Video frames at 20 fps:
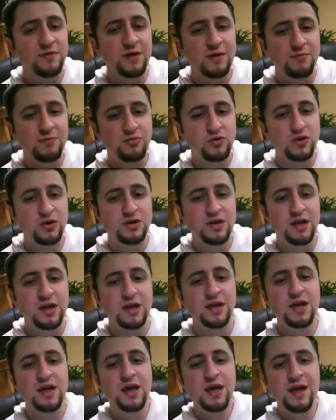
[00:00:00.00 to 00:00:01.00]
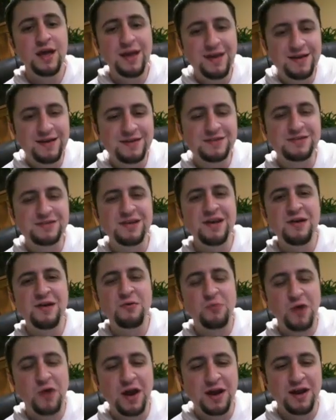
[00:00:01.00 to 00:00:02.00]
of imprinting is
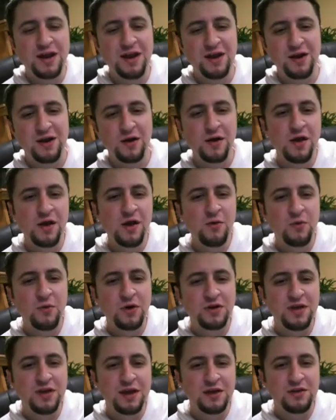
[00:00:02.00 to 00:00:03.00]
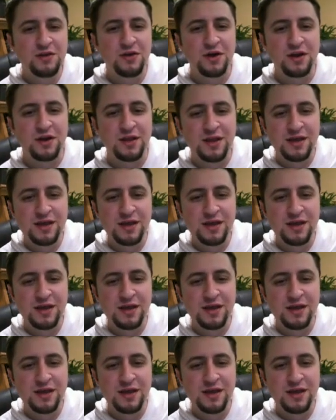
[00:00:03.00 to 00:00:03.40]
right here, where take a look.